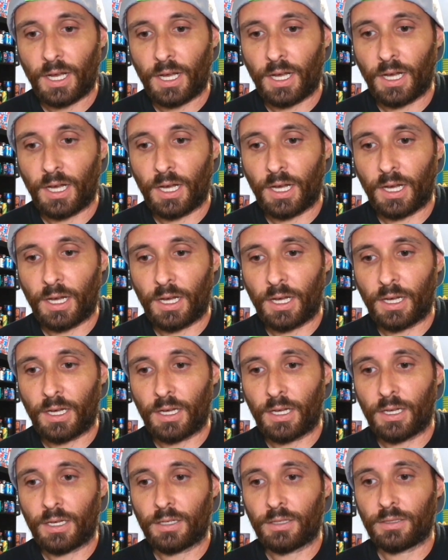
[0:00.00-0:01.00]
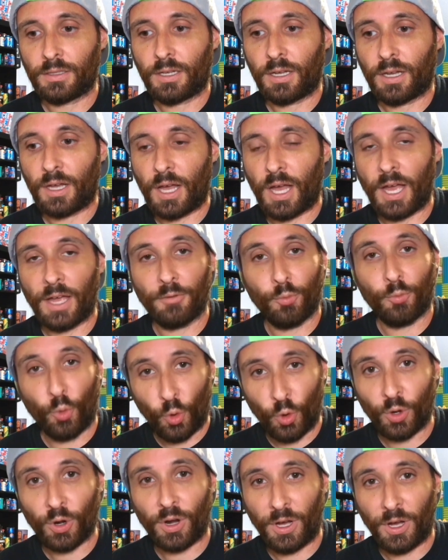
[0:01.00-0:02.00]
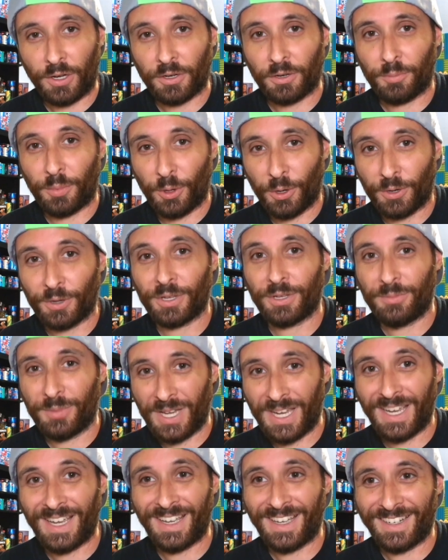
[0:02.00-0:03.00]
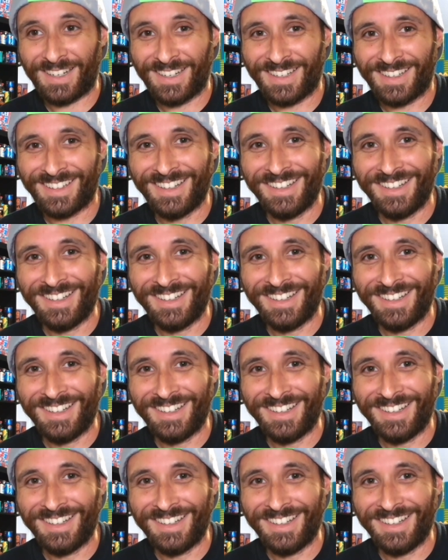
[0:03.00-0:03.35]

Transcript: I wore on her pretty bad.